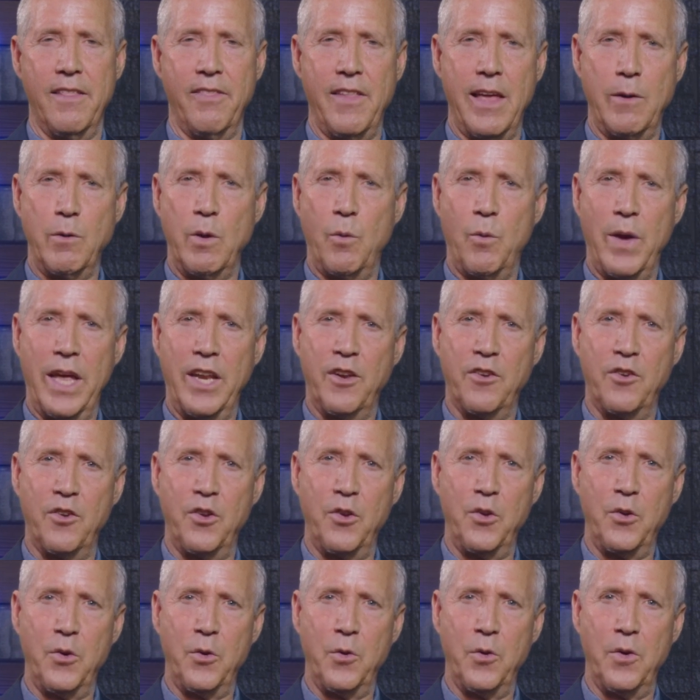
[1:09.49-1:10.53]
Then we went
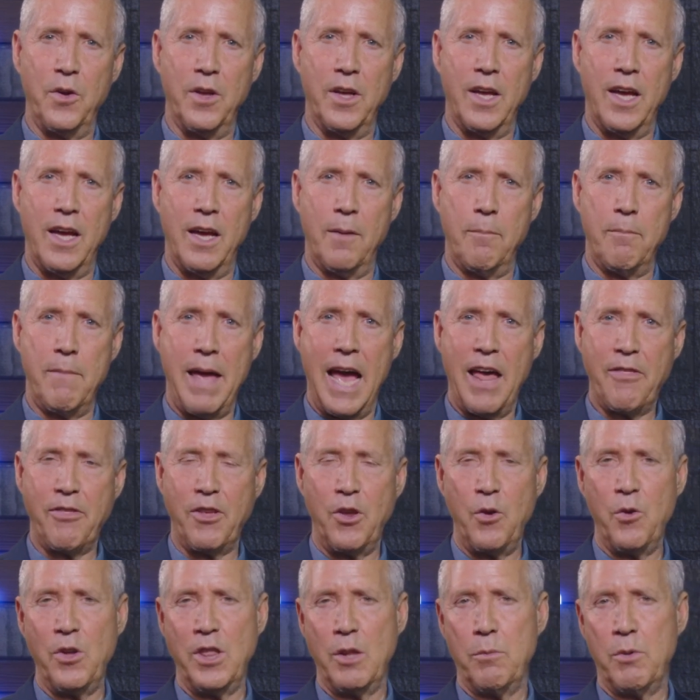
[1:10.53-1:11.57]
to uh,
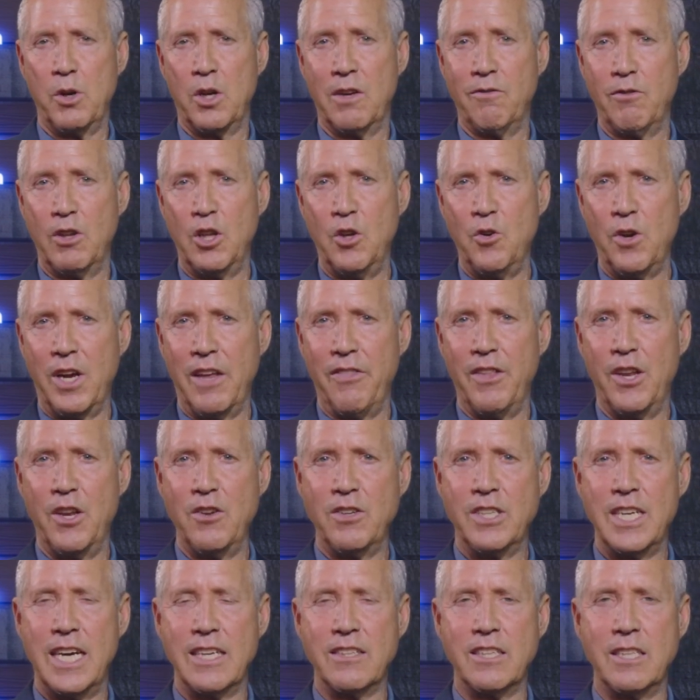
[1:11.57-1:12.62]
Matthew and the book of Luke in the
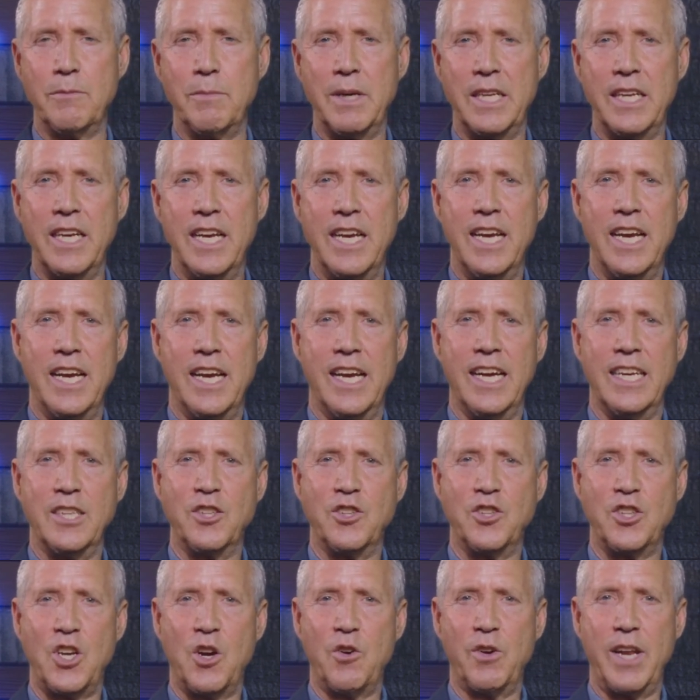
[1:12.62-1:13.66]
New Testament
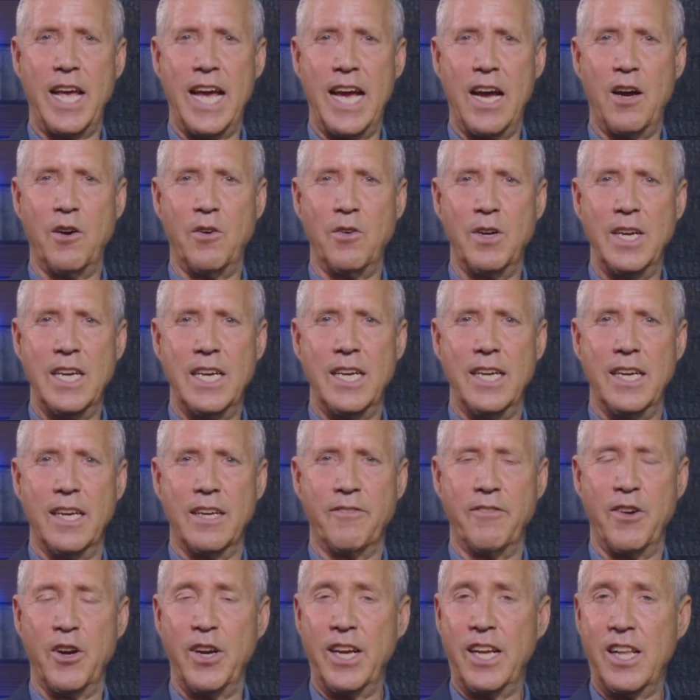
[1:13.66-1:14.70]
and showed how
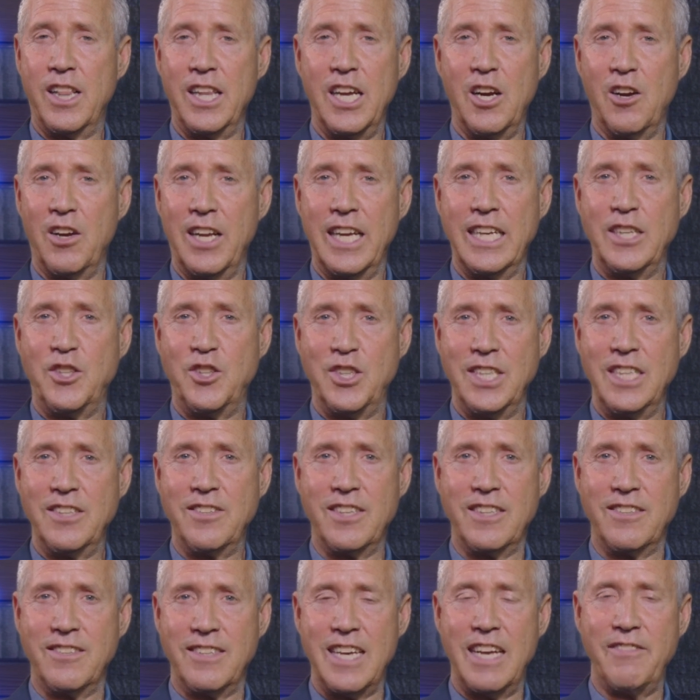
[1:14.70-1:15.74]
very clearly
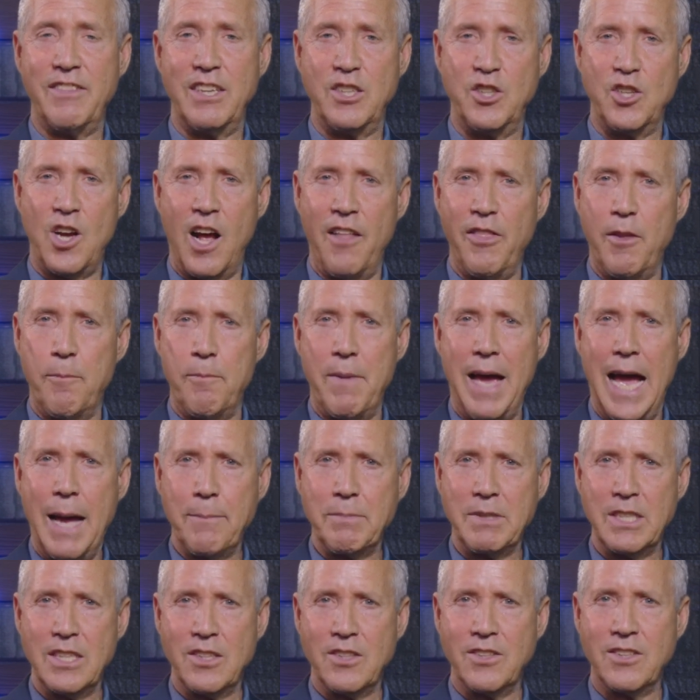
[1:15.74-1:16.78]
Jesus said that John the
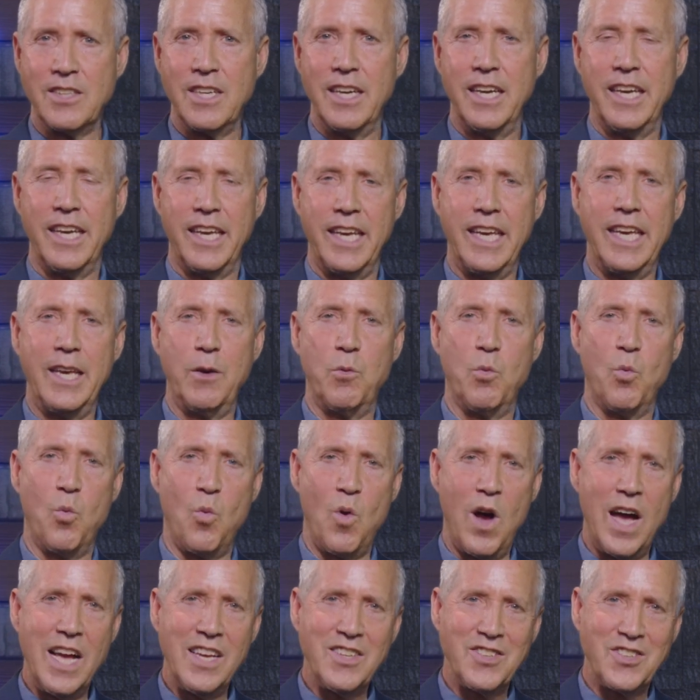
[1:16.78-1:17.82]
Baptist, he
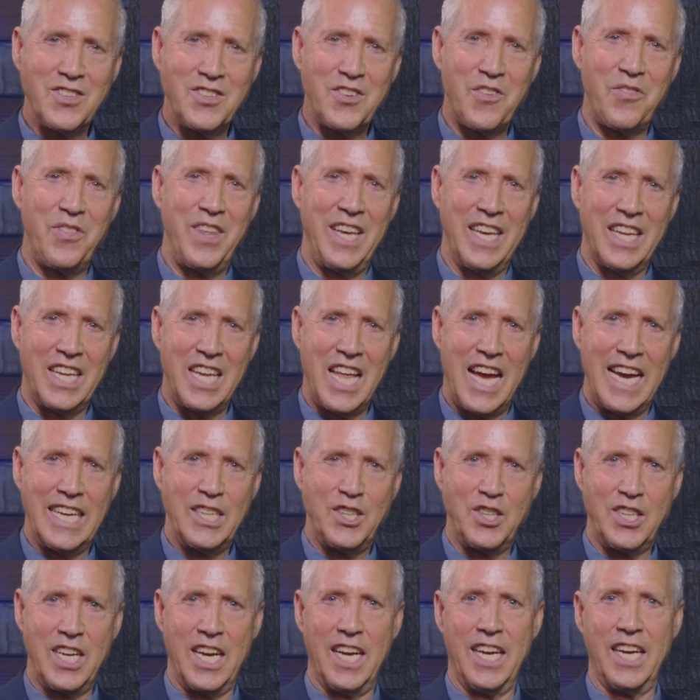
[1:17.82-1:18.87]
was the
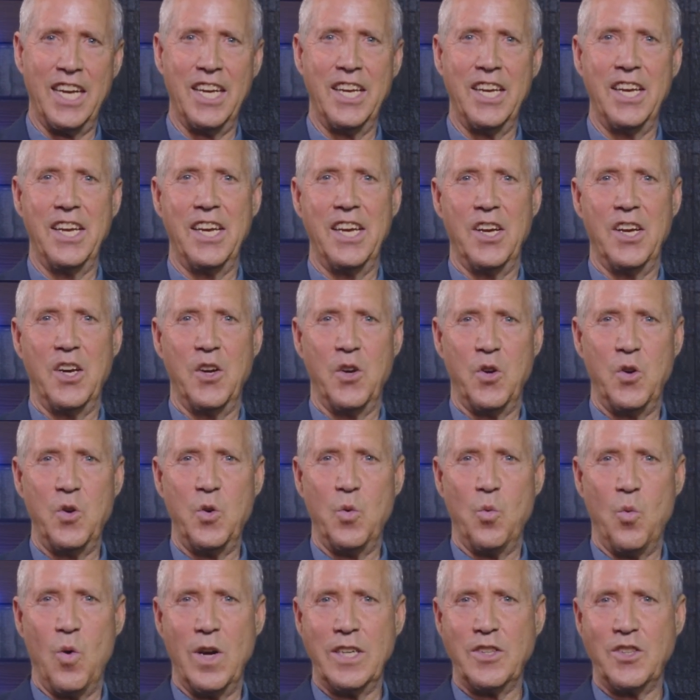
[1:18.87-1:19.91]
Elijah
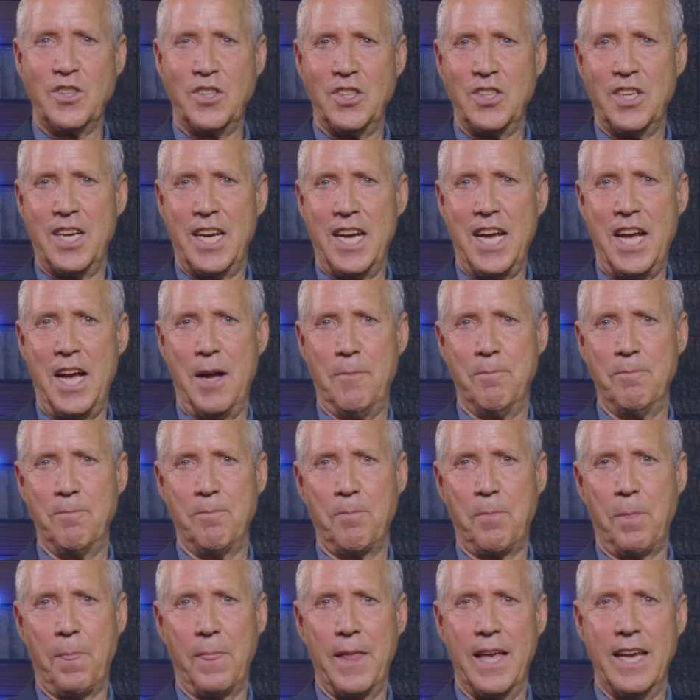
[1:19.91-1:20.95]
who was to come,
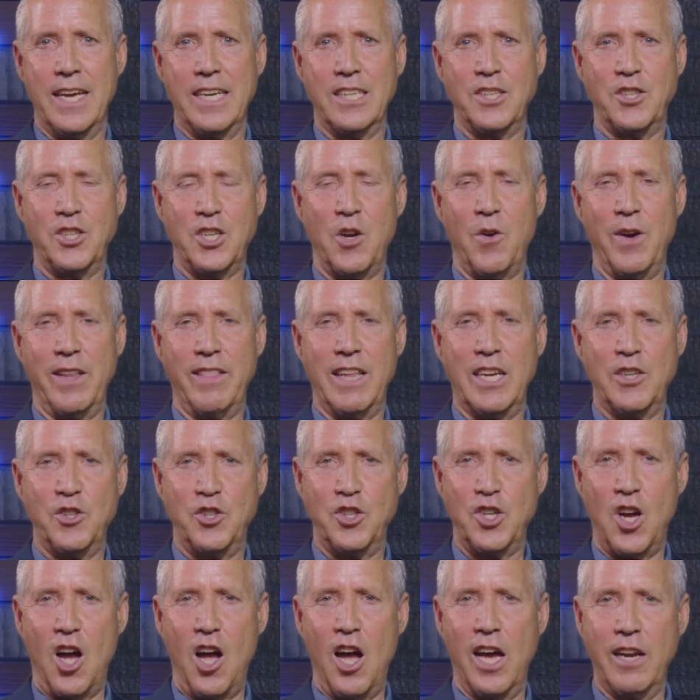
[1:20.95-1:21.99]
showing that
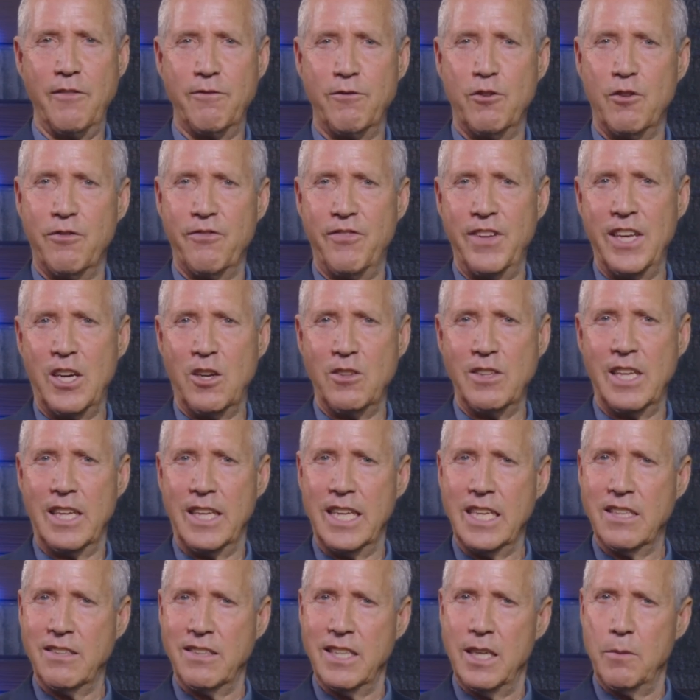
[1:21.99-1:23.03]
John fulfilled, at
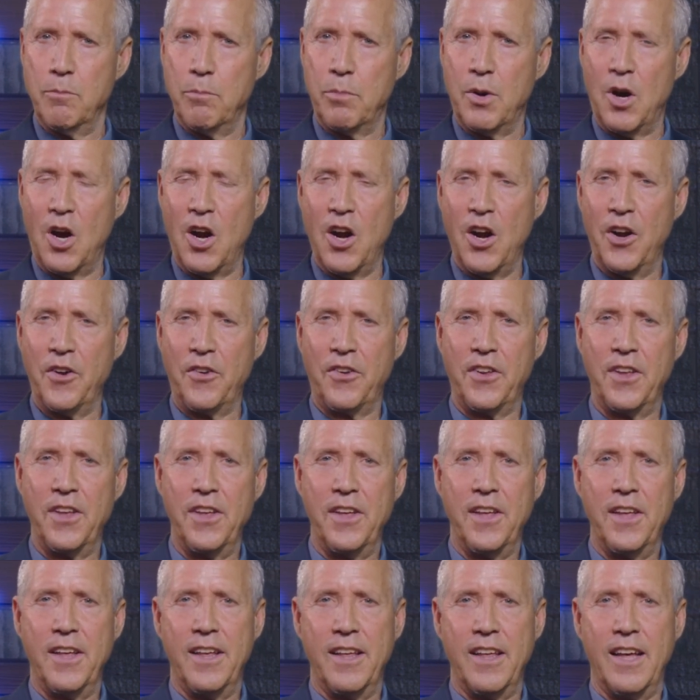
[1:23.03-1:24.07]
least in part,
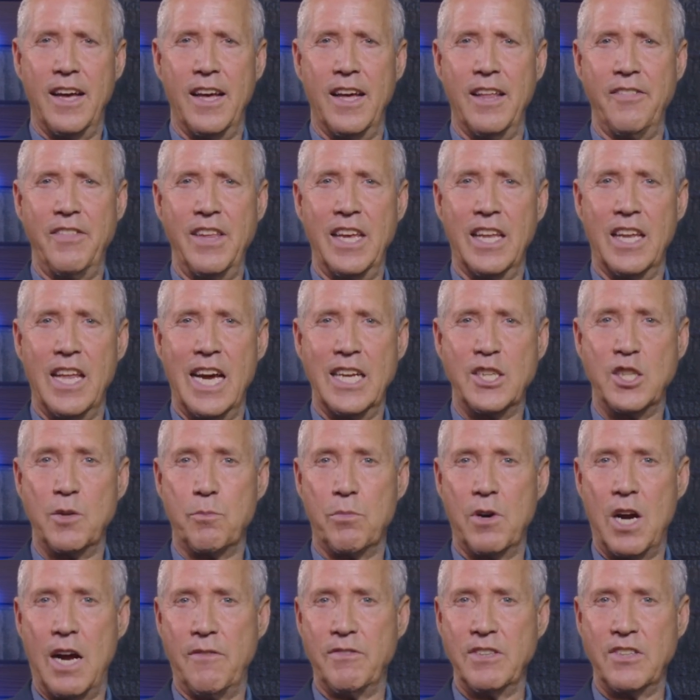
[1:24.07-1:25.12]
uh, the Elijah
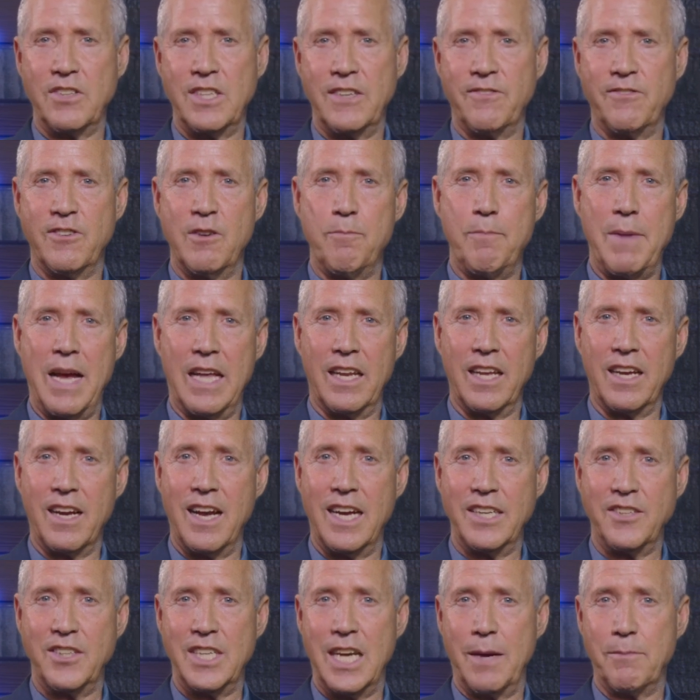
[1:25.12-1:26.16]
prophecy from
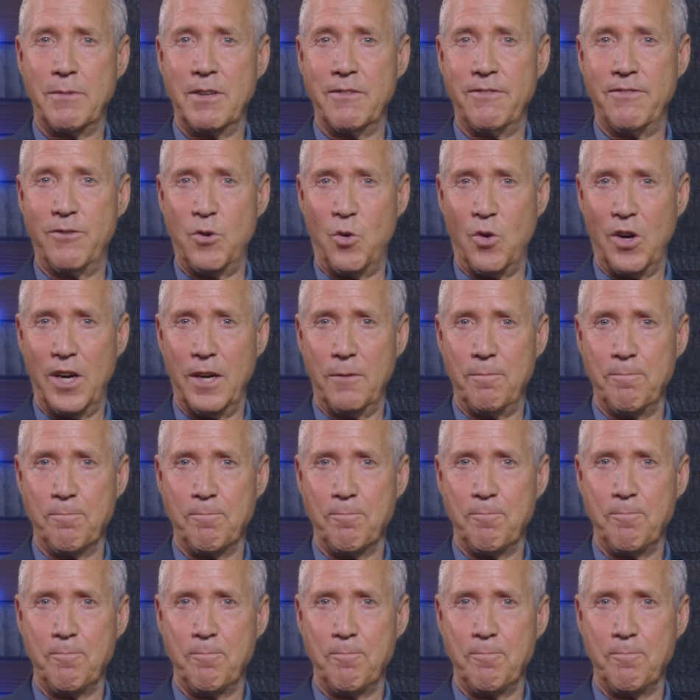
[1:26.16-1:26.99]
Malachi chapter four.